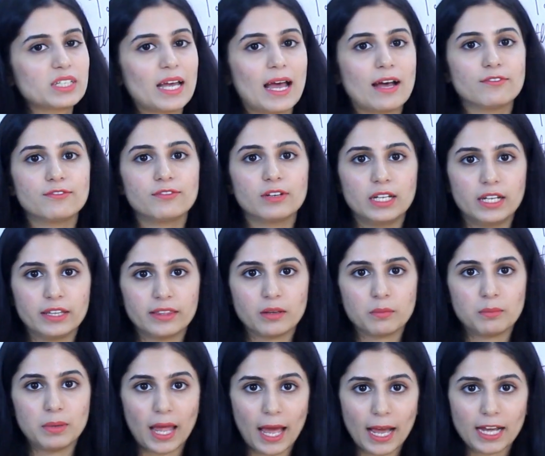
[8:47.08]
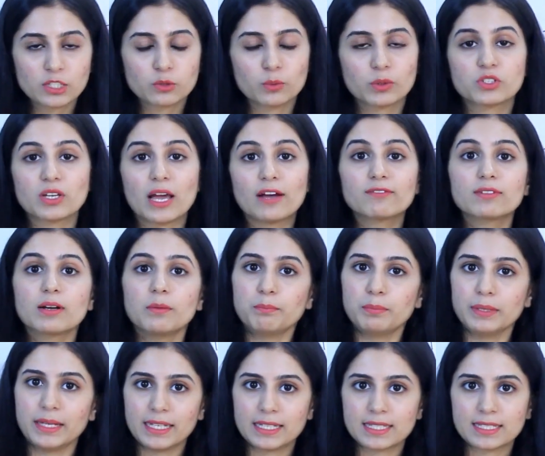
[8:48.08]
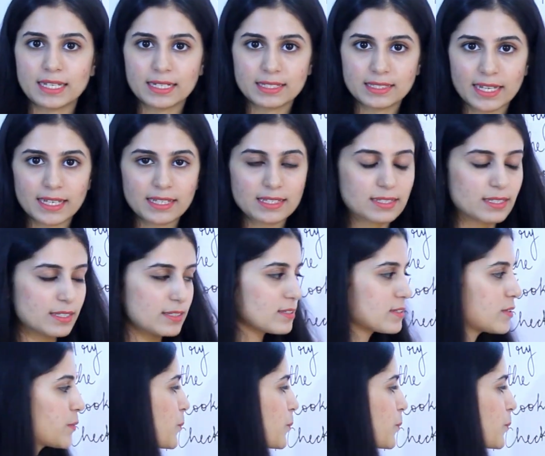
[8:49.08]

have fill in the blanks, which have complete sentences.